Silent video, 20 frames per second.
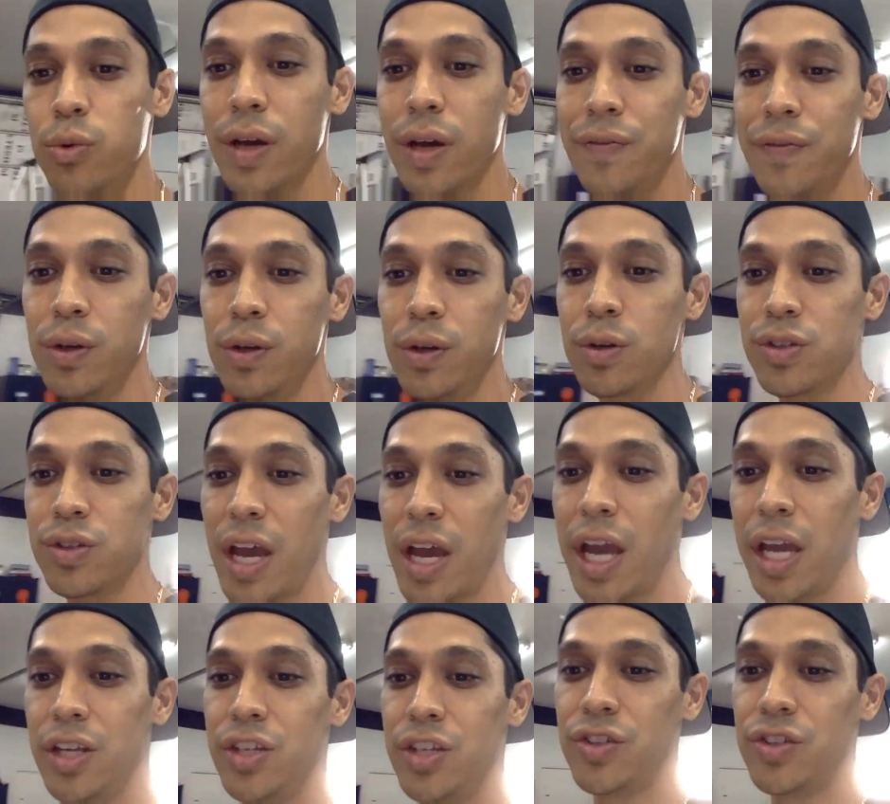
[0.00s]
We have
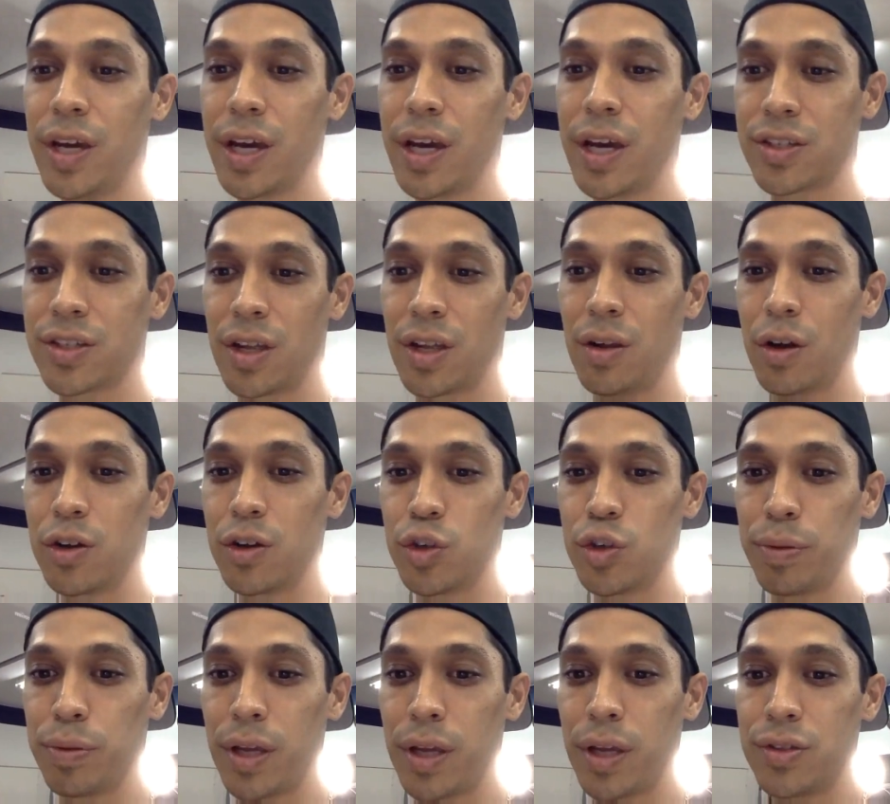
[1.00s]
used HDX on
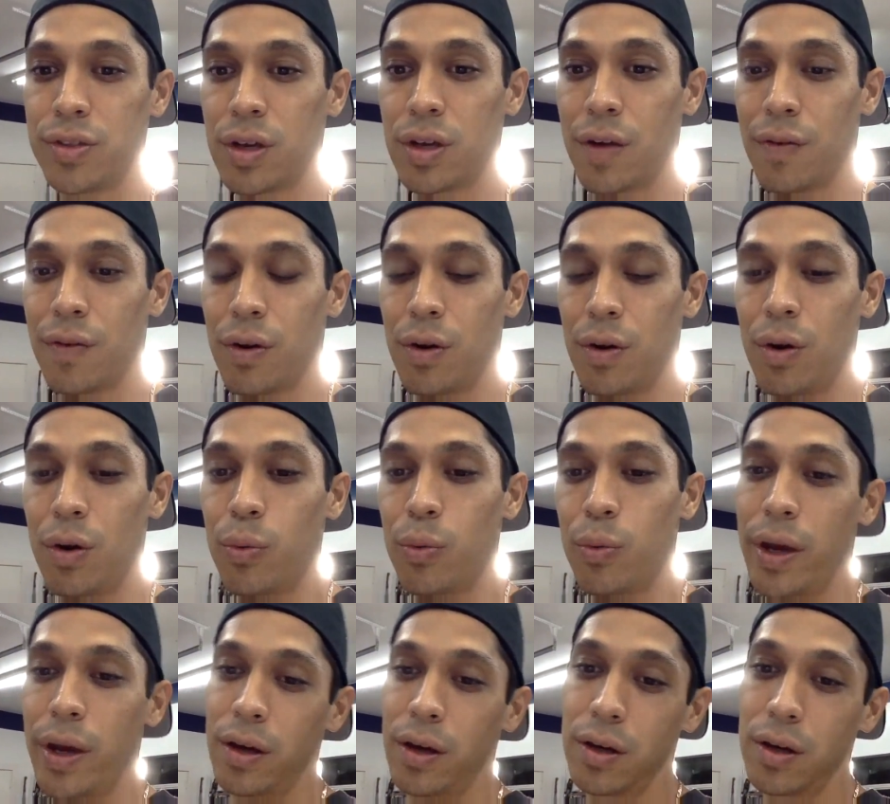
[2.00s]
larger planes to cover whole
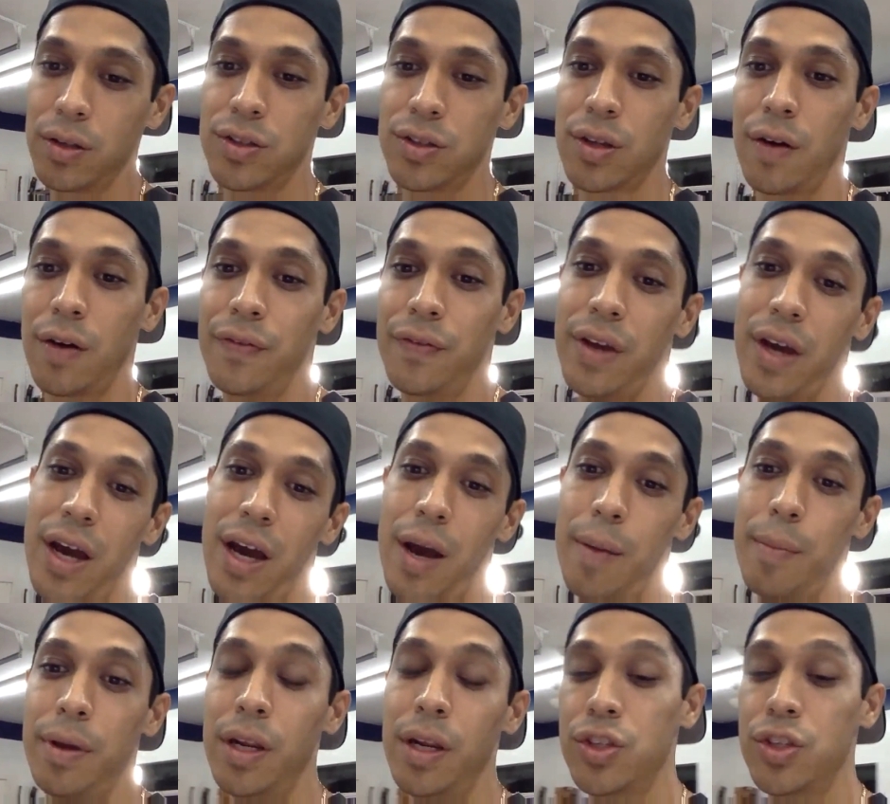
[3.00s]
wing. Good stuff. Yeah, I
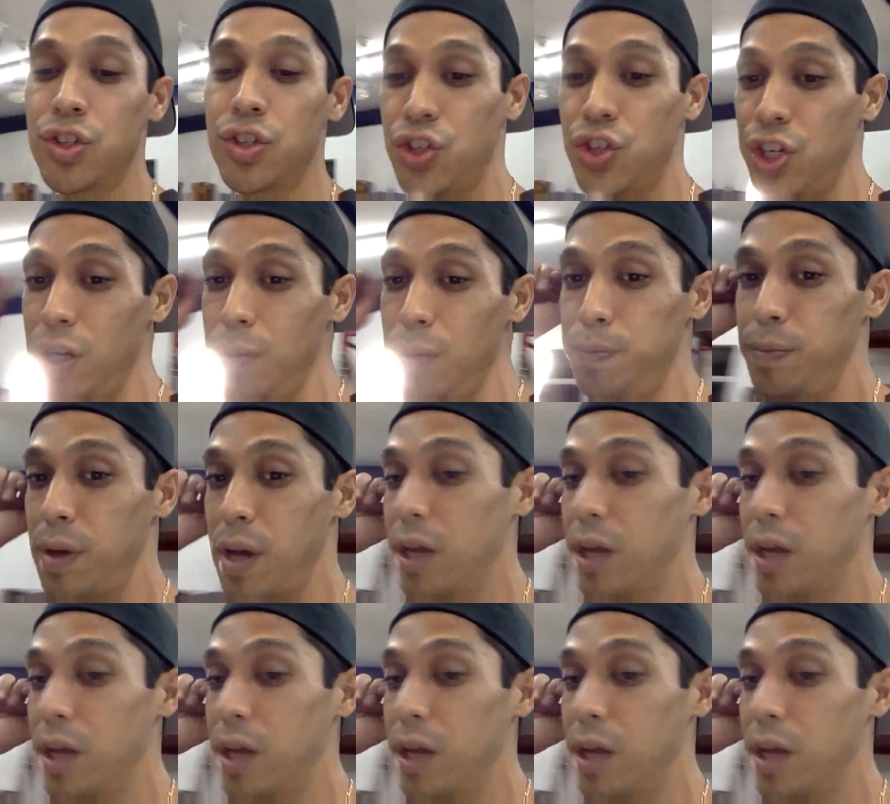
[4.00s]
mean, it's cheap.